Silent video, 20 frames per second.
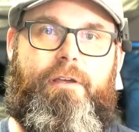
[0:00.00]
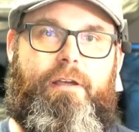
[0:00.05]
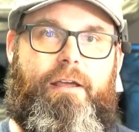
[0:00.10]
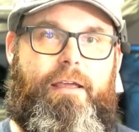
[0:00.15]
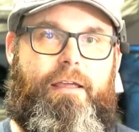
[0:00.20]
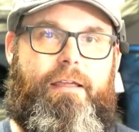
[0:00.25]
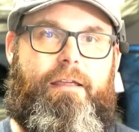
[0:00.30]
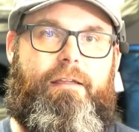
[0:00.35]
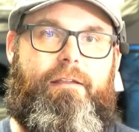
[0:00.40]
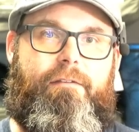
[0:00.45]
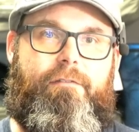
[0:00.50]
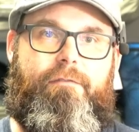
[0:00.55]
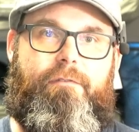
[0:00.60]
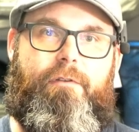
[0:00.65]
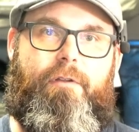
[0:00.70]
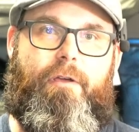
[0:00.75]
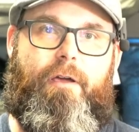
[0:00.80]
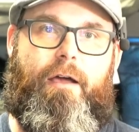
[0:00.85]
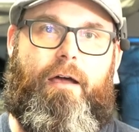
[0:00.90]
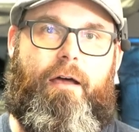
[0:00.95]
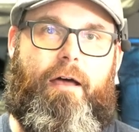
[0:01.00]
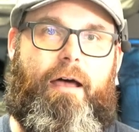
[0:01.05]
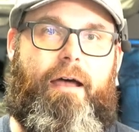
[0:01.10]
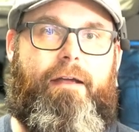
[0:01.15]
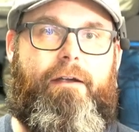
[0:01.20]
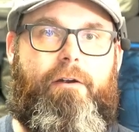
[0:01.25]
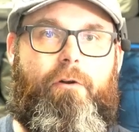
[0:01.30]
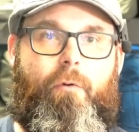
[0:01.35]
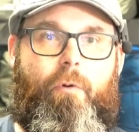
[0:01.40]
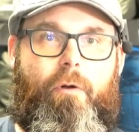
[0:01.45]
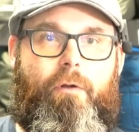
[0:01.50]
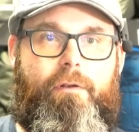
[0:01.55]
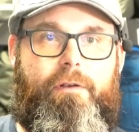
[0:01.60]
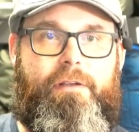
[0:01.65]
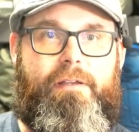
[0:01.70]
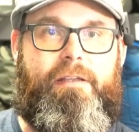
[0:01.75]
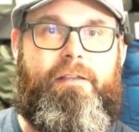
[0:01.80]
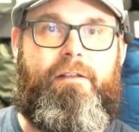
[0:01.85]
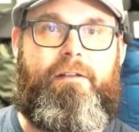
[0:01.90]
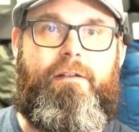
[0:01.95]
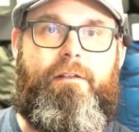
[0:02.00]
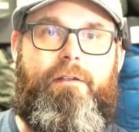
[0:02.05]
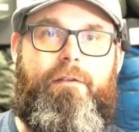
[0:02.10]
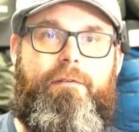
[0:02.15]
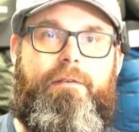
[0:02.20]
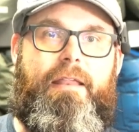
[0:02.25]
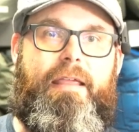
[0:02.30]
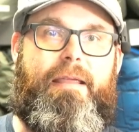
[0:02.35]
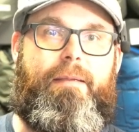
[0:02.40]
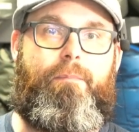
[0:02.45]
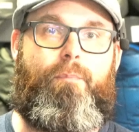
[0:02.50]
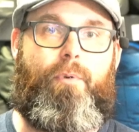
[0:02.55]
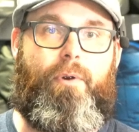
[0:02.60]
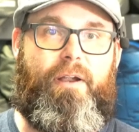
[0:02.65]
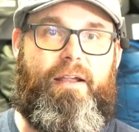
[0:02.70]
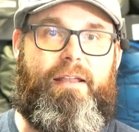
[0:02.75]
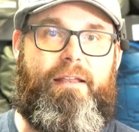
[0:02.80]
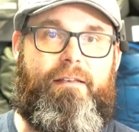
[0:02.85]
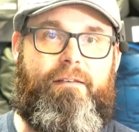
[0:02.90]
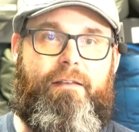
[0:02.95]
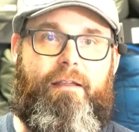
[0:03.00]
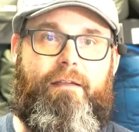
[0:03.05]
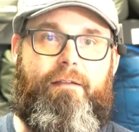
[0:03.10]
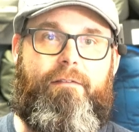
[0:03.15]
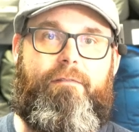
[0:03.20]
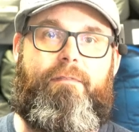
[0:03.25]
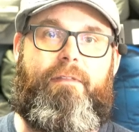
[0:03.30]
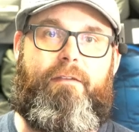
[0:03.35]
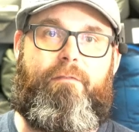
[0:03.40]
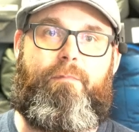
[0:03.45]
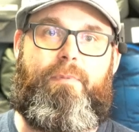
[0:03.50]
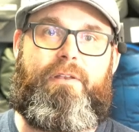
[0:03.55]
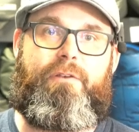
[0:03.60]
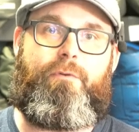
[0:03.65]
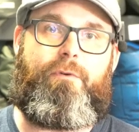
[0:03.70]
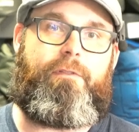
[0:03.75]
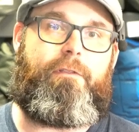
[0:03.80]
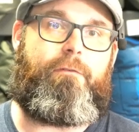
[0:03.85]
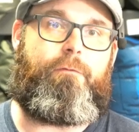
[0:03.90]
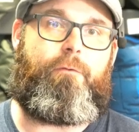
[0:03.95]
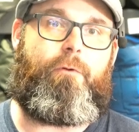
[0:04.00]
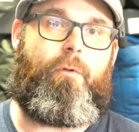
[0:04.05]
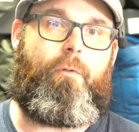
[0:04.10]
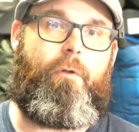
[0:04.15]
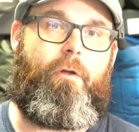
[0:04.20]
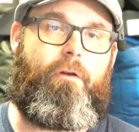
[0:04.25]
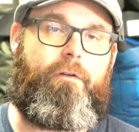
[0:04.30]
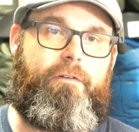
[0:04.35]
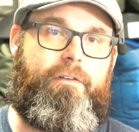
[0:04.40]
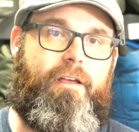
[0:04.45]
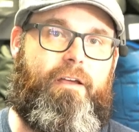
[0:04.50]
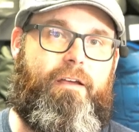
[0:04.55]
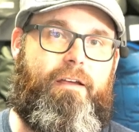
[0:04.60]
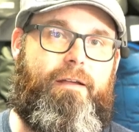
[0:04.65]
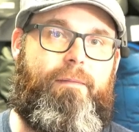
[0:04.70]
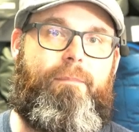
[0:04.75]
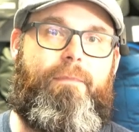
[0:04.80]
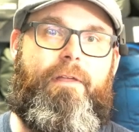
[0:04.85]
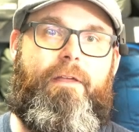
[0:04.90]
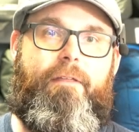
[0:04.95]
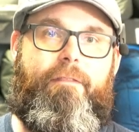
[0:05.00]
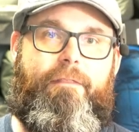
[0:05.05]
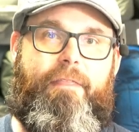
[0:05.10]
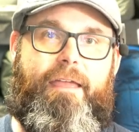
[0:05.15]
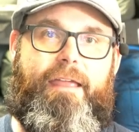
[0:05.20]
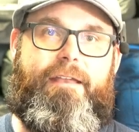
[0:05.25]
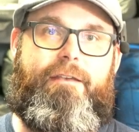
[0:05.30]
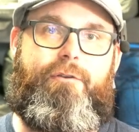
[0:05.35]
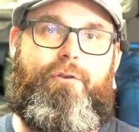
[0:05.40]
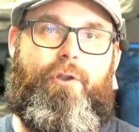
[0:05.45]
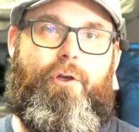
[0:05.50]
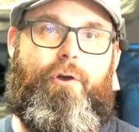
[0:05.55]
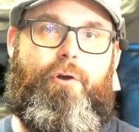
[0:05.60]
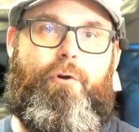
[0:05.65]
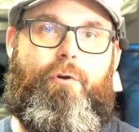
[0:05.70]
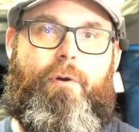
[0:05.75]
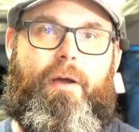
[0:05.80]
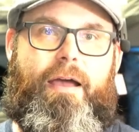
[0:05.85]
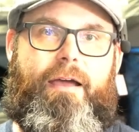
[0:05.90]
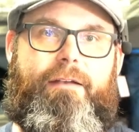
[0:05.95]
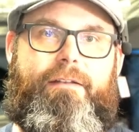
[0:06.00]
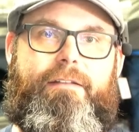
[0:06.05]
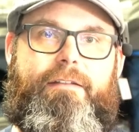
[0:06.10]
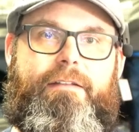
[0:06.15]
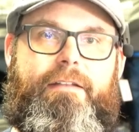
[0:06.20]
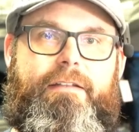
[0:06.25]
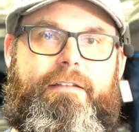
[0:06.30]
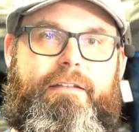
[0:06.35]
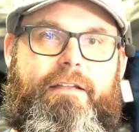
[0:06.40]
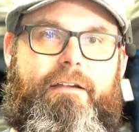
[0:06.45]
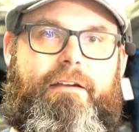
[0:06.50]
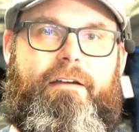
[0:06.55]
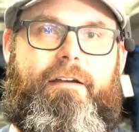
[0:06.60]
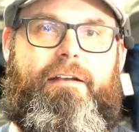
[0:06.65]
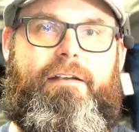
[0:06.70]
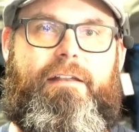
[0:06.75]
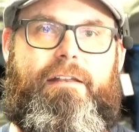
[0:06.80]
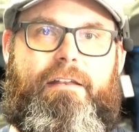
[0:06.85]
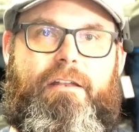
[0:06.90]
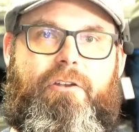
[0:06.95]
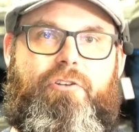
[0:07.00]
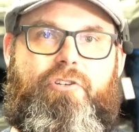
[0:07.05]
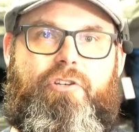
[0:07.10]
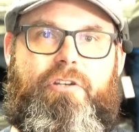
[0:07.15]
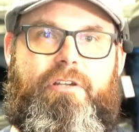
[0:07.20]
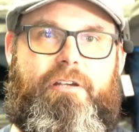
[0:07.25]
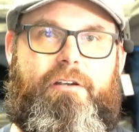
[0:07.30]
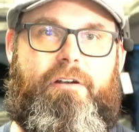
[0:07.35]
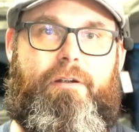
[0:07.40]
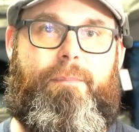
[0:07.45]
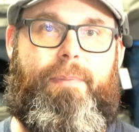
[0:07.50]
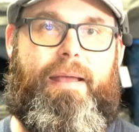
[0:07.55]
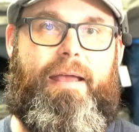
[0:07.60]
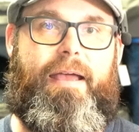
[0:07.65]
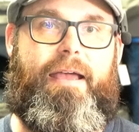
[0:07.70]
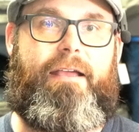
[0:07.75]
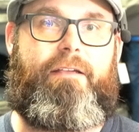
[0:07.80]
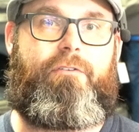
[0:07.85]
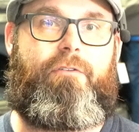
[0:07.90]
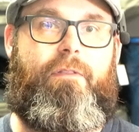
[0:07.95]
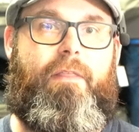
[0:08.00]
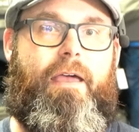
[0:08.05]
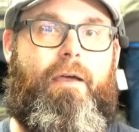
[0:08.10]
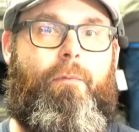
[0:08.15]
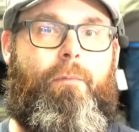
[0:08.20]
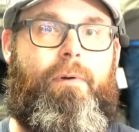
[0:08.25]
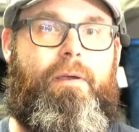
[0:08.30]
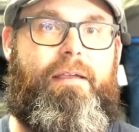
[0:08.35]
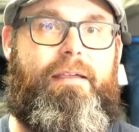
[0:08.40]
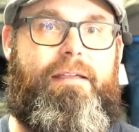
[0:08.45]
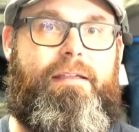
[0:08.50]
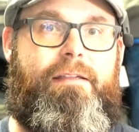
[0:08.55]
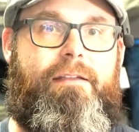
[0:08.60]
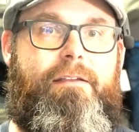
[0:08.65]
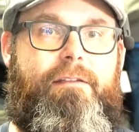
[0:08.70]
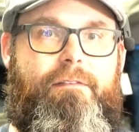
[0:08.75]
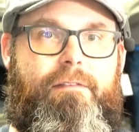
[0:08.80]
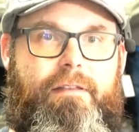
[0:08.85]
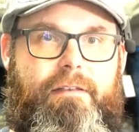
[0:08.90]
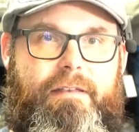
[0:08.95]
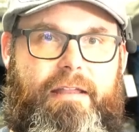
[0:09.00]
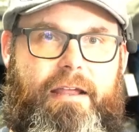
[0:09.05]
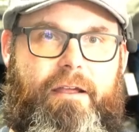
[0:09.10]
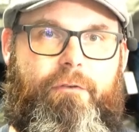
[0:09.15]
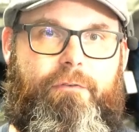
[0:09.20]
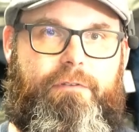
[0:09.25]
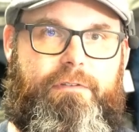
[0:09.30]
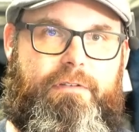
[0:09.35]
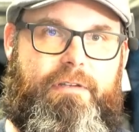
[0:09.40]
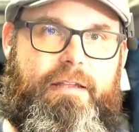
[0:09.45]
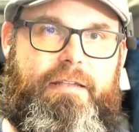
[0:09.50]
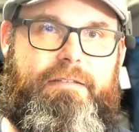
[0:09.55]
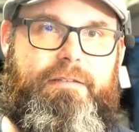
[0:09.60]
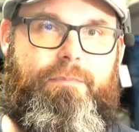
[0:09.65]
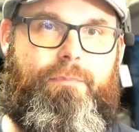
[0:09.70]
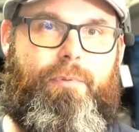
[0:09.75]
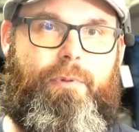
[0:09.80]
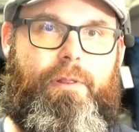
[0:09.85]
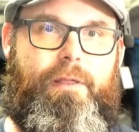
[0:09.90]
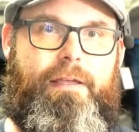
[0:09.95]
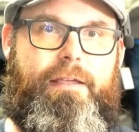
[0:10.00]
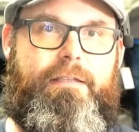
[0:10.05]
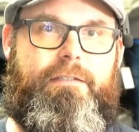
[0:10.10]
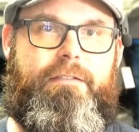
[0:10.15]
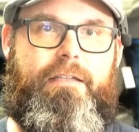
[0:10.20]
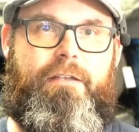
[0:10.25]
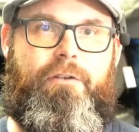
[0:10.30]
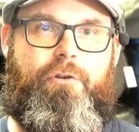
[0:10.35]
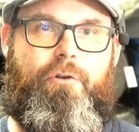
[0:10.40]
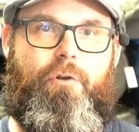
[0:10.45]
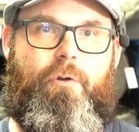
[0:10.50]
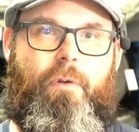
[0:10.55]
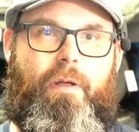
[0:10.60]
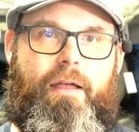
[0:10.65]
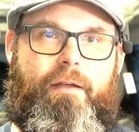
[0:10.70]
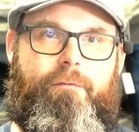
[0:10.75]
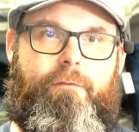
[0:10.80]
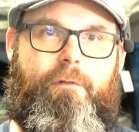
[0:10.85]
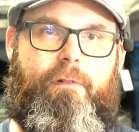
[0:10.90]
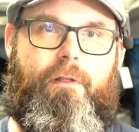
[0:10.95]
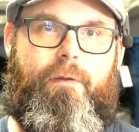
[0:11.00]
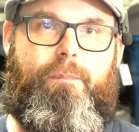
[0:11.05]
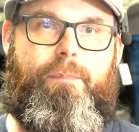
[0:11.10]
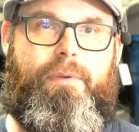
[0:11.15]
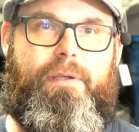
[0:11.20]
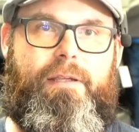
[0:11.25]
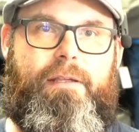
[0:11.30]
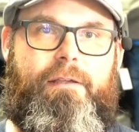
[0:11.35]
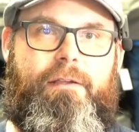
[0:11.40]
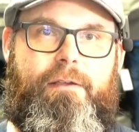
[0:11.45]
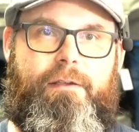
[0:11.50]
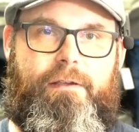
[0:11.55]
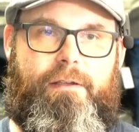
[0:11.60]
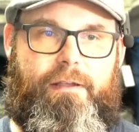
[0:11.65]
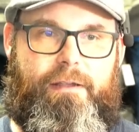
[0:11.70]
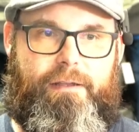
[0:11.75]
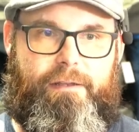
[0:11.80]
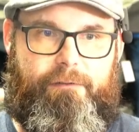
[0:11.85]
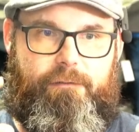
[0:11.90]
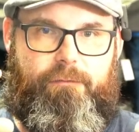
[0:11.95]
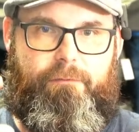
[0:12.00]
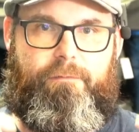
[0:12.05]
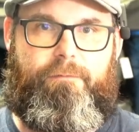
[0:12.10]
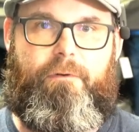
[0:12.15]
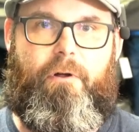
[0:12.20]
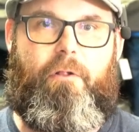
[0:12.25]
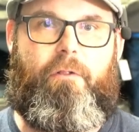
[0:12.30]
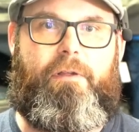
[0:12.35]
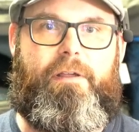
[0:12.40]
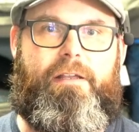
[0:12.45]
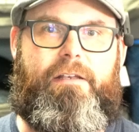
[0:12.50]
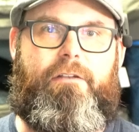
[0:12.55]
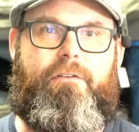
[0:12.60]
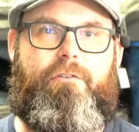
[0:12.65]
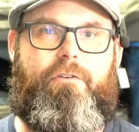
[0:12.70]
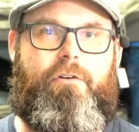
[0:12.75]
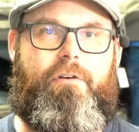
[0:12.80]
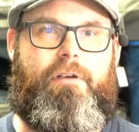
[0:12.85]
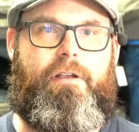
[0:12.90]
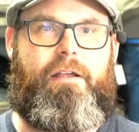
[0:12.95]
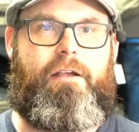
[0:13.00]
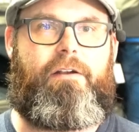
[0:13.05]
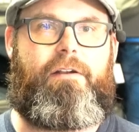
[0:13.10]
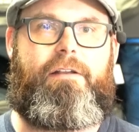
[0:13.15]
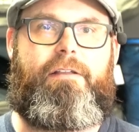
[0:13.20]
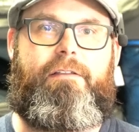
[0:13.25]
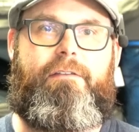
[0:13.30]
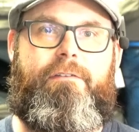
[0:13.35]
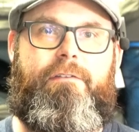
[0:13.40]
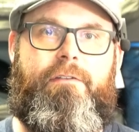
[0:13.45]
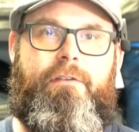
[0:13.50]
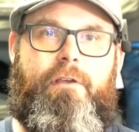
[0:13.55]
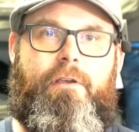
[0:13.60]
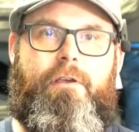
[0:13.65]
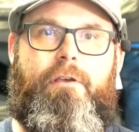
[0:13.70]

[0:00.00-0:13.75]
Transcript: And a higher quality name brand, they've been doing this for a long time. They know how to design and engineer a bag so that way the down stays in place and you don't have clumping and falling into certain areas.